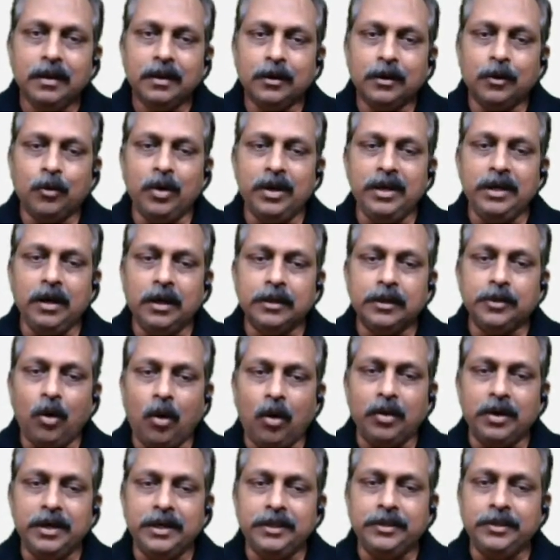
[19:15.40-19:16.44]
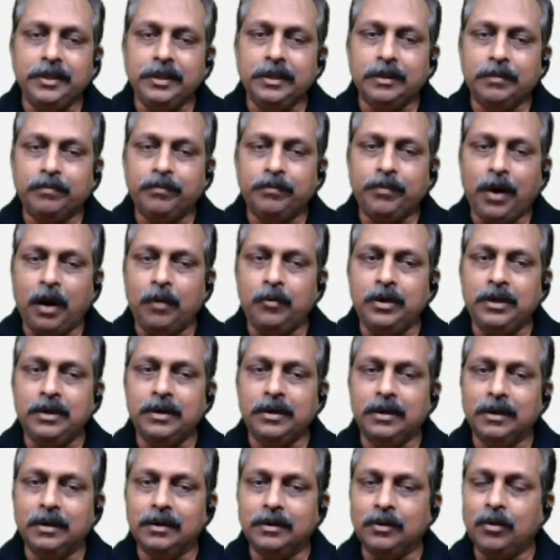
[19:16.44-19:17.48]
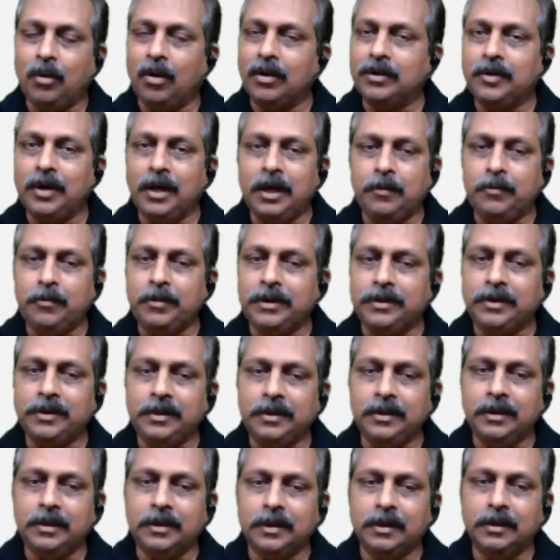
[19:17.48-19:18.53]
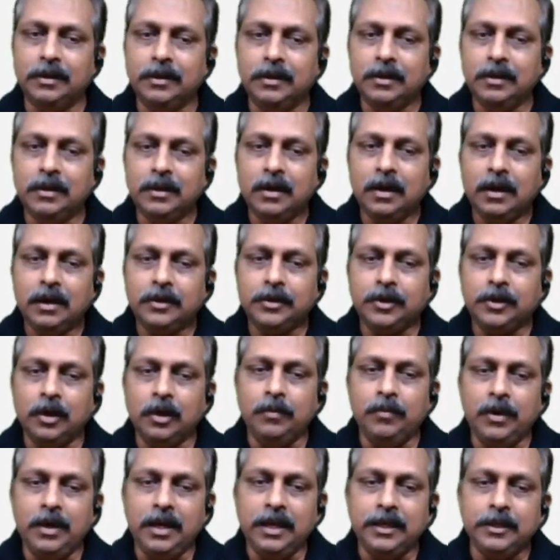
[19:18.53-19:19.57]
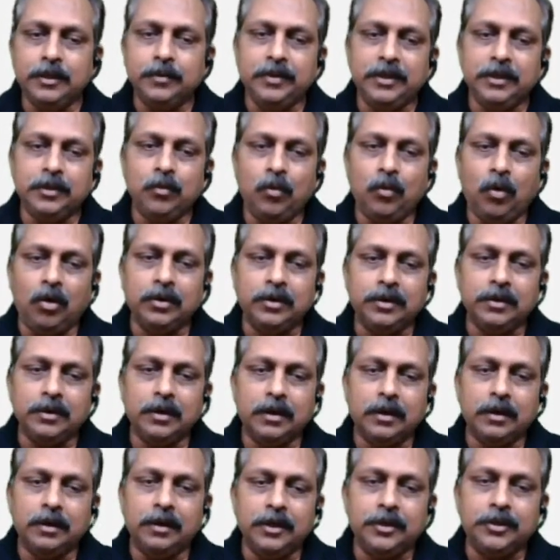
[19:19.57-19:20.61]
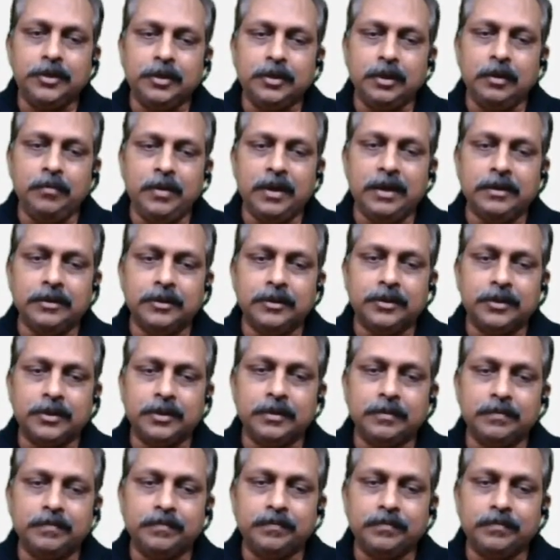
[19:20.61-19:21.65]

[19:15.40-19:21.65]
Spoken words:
Growing authority, power, not relevant here. Turbulence means what? Disturbance.